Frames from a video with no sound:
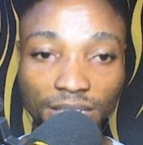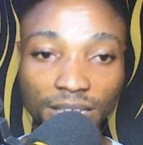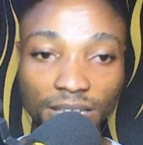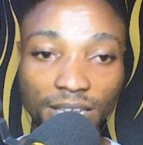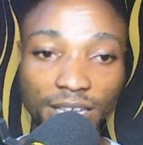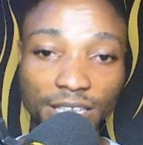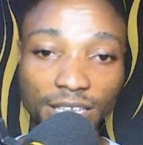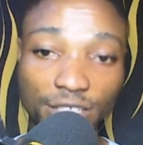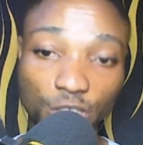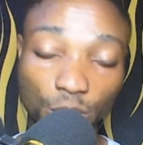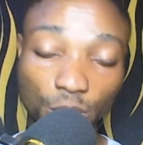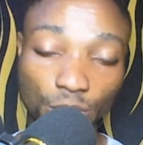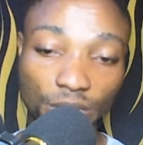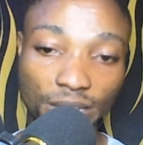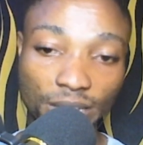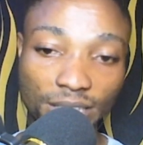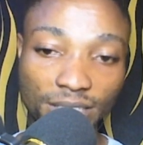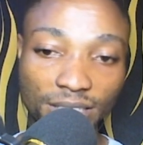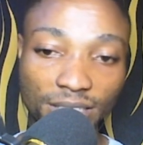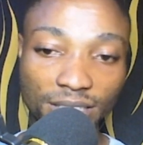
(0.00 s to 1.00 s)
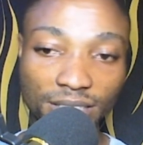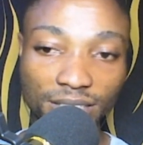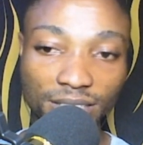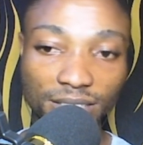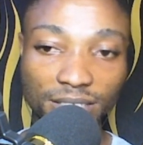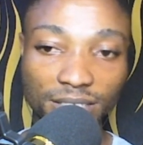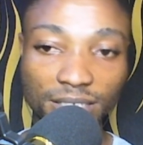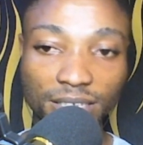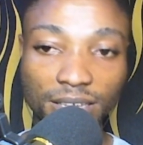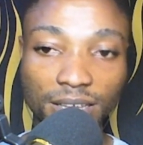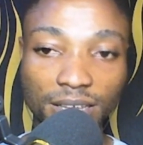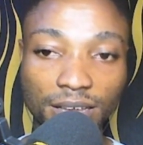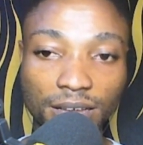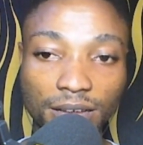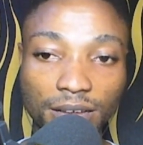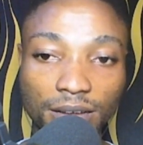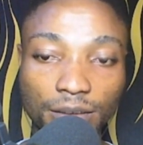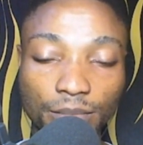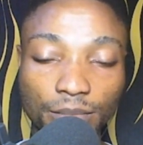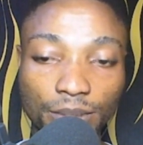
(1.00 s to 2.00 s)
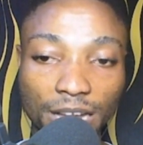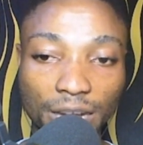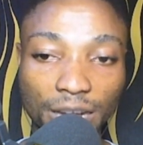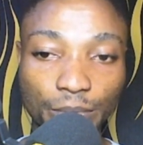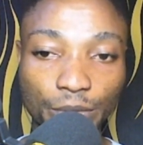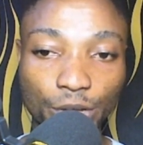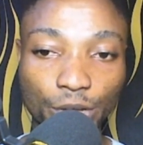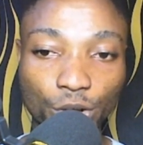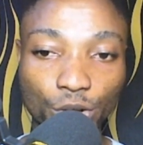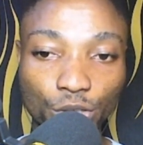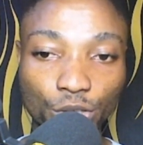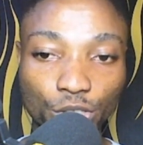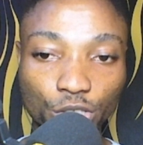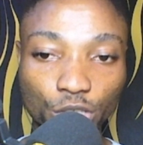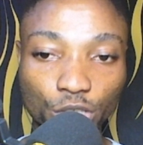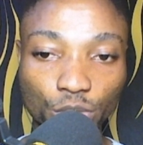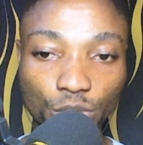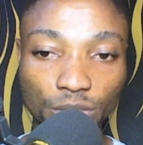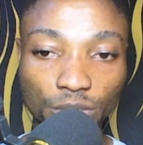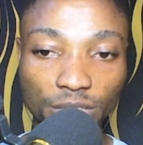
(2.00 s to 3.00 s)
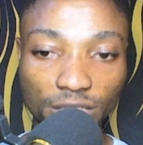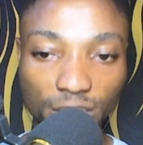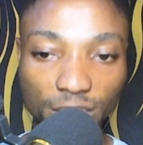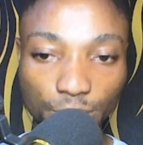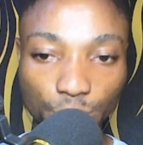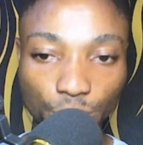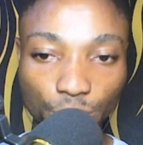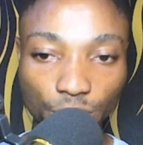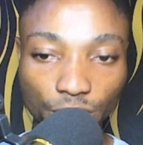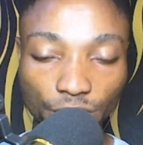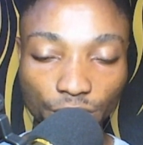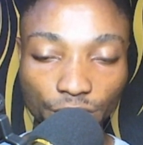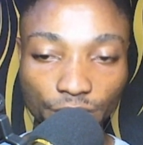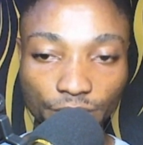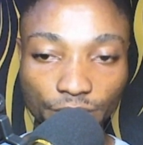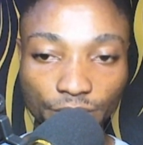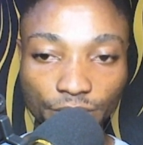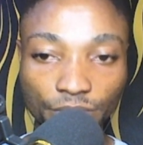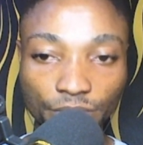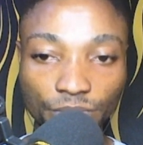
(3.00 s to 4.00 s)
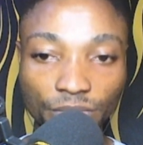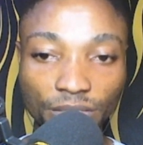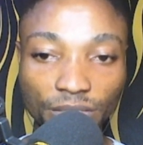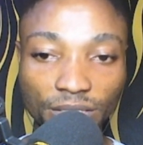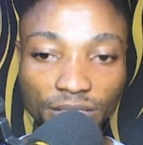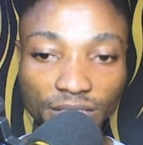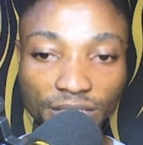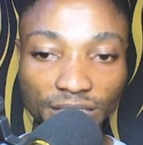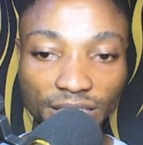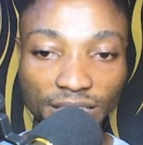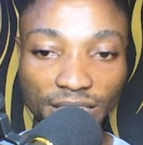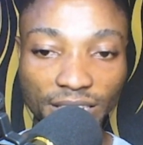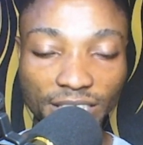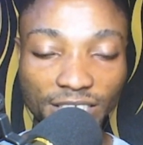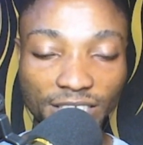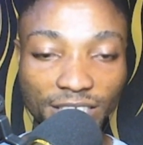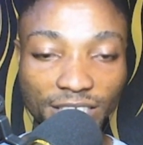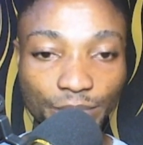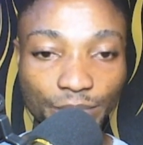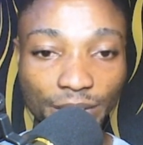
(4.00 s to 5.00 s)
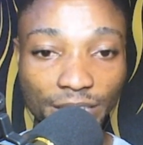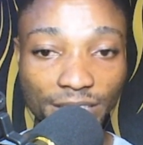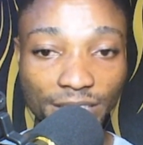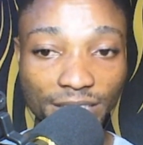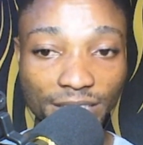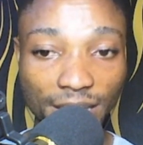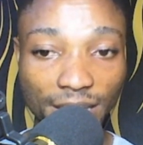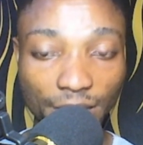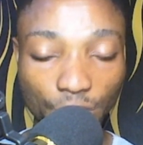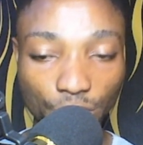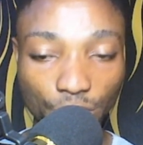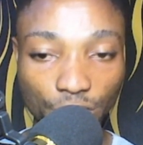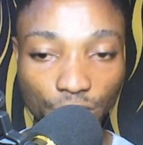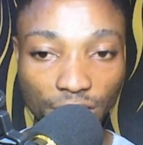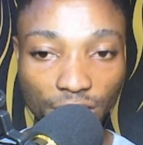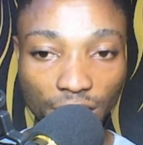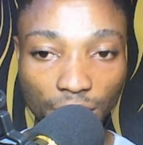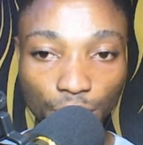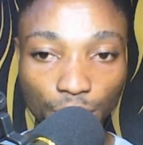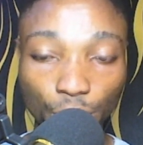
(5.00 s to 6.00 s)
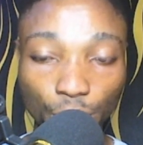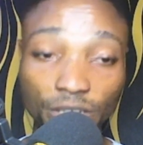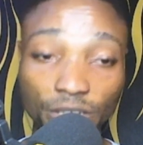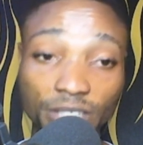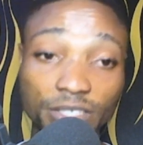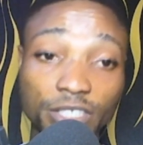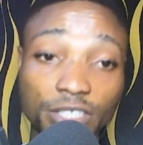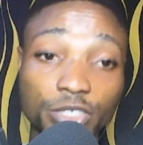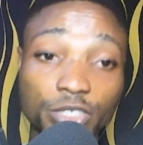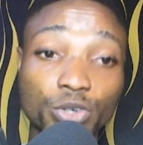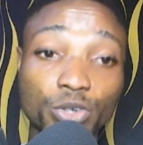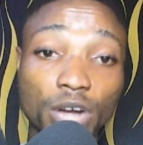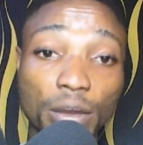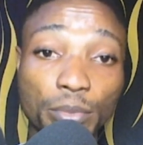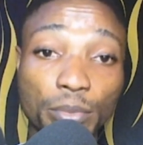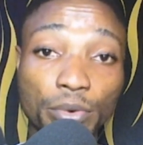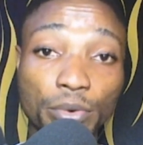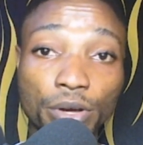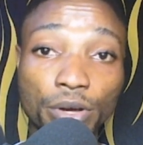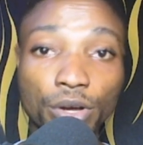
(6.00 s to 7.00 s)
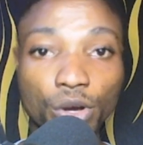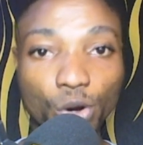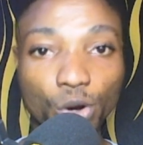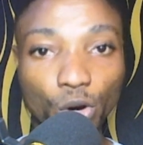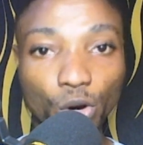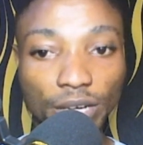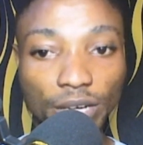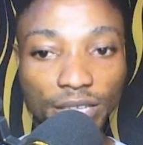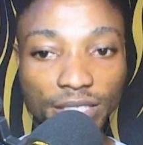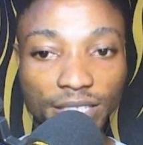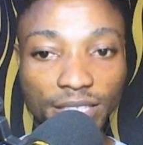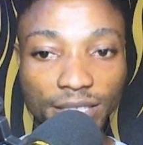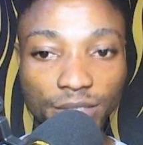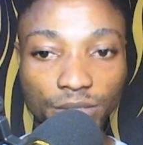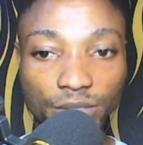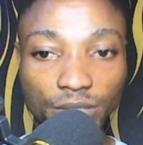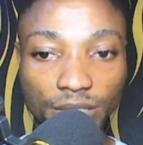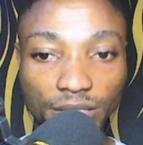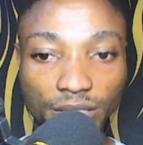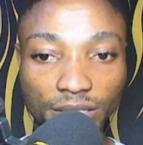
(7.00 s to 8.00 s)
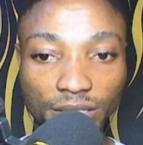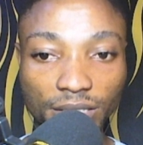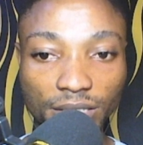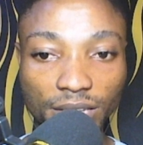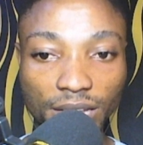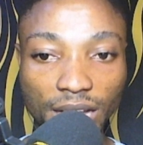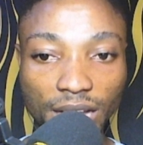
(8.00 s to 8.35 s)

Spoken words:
In some cases, black may continue with this move, thinking it's the best and logical, but there's a trap connected to this.